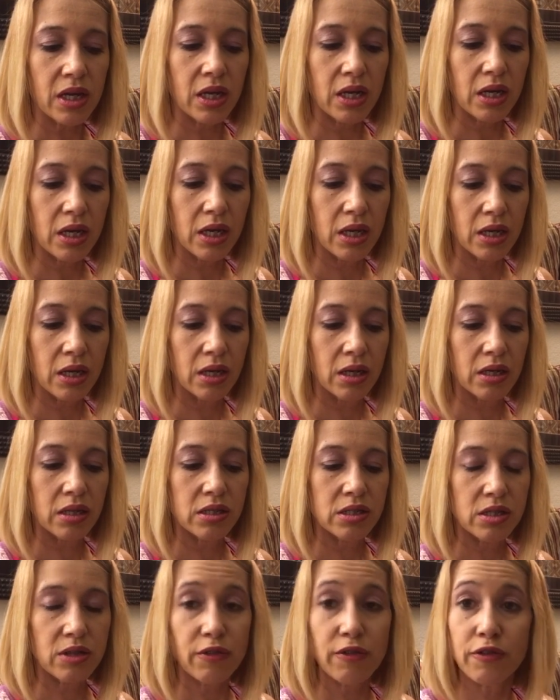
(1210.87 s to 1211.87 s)

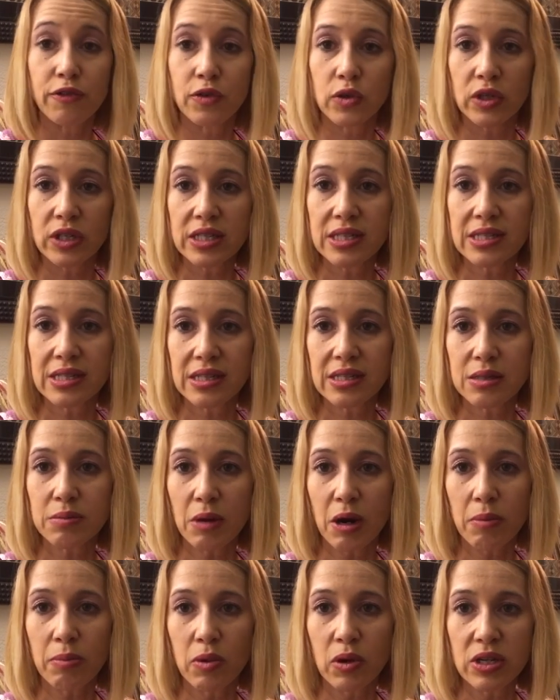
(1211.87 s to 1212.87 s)
is 46
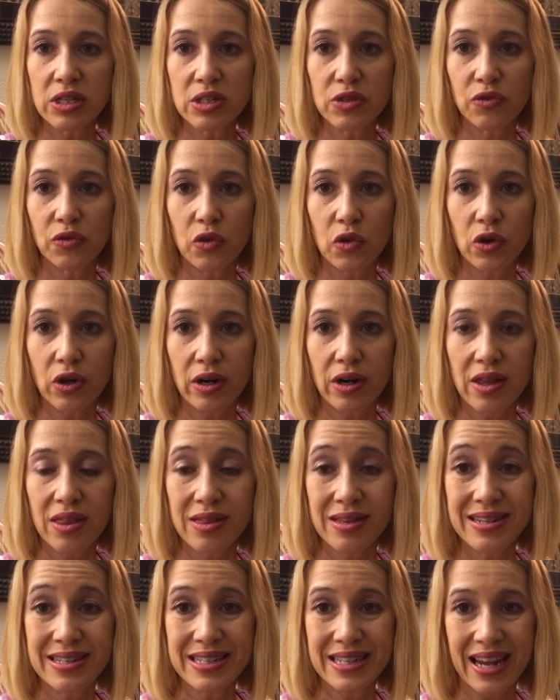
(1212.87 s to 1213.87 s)
smart points for
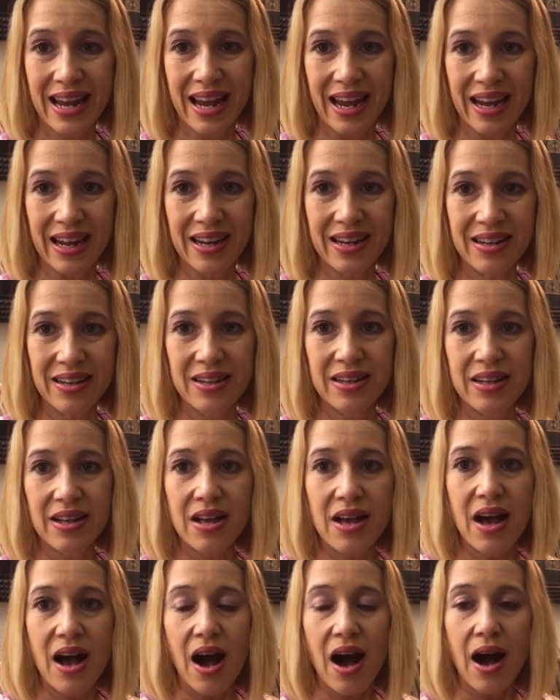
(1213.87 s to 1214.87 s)
the day.
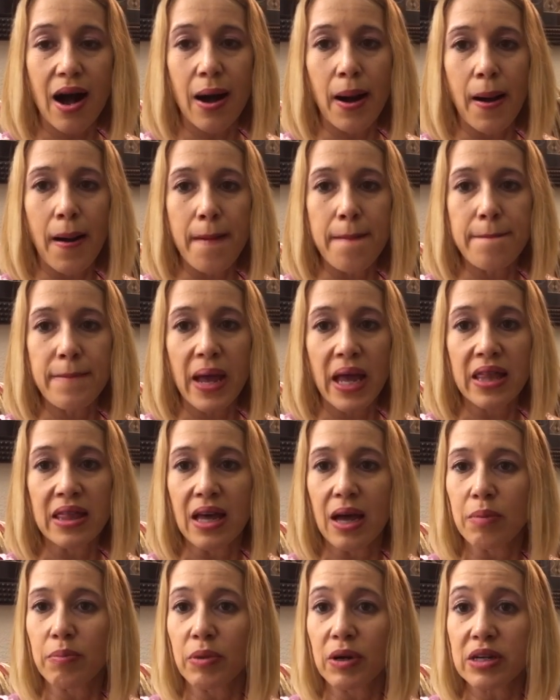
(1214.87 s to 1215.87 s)
And
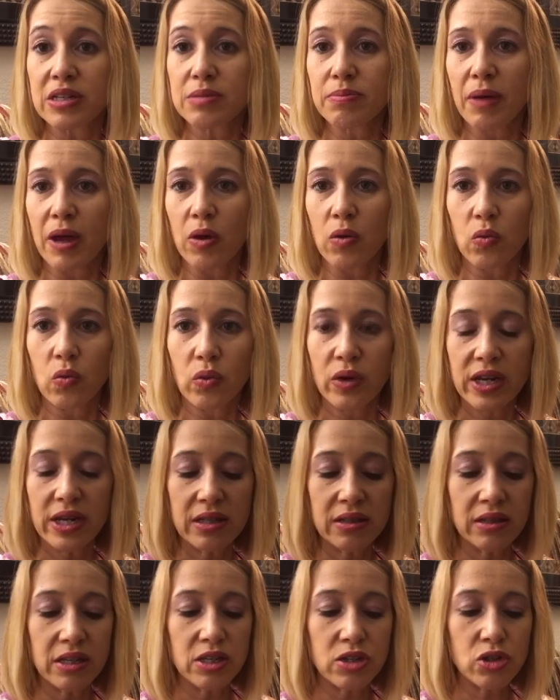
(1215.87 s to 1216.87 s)
that brings my
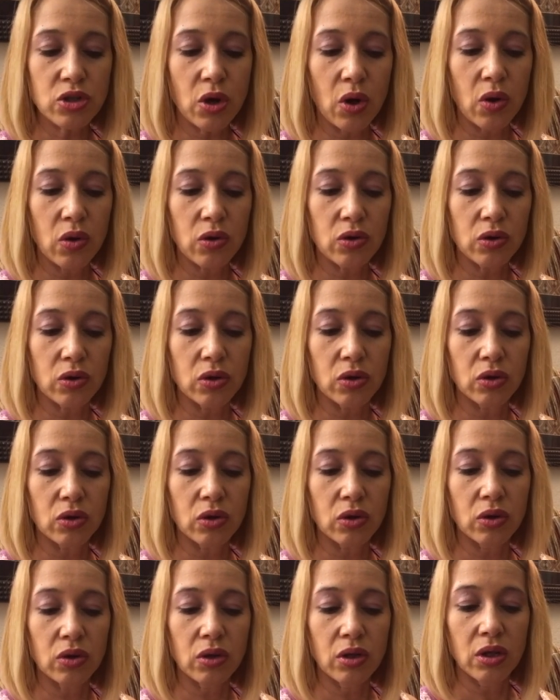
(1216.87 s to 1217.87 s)
weekly
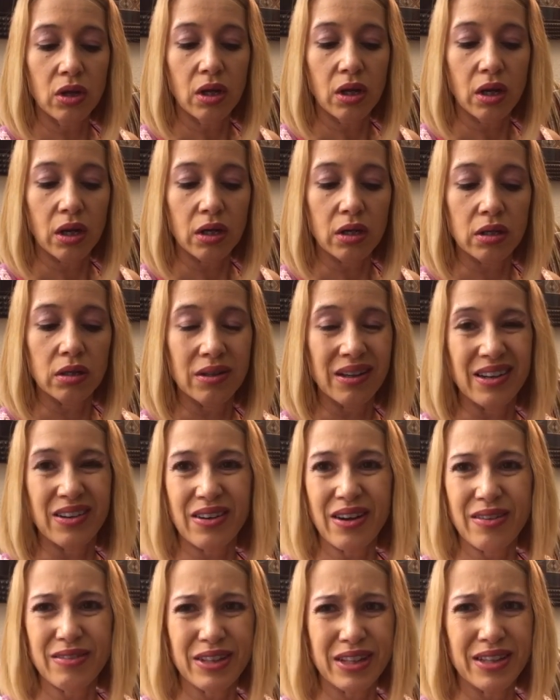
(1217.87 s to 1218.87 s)
total, I
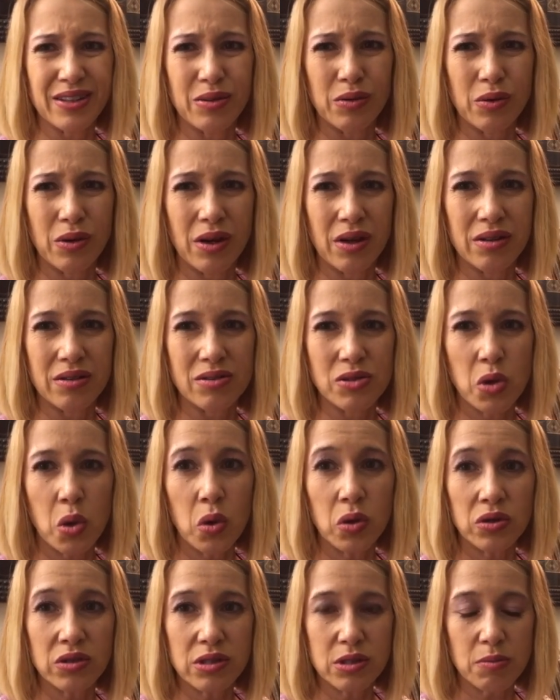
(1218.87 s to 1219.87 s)
don't have like a
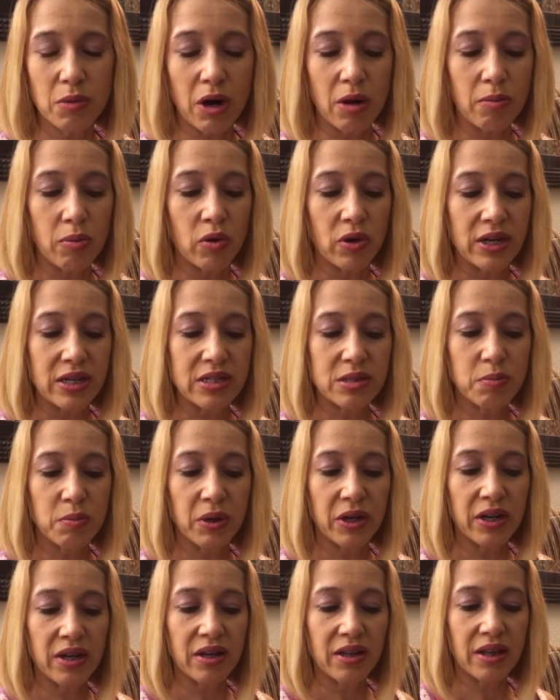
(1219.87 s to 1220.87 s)
total smart points,
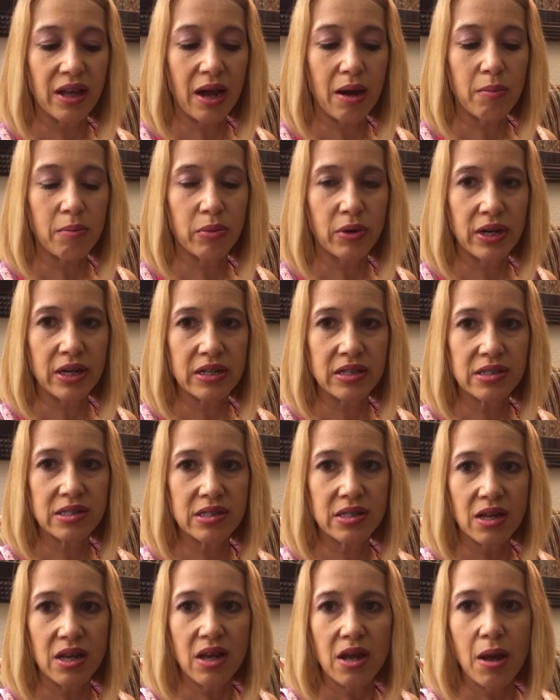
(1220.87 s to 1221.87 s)
but that
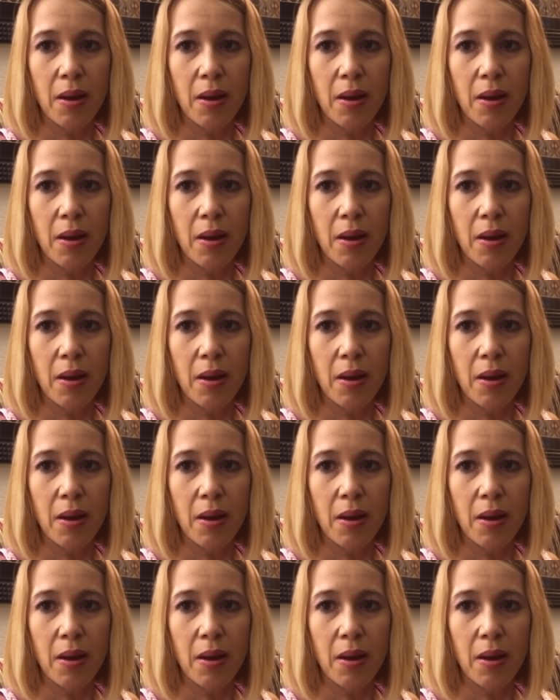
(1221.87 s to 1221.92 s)
brings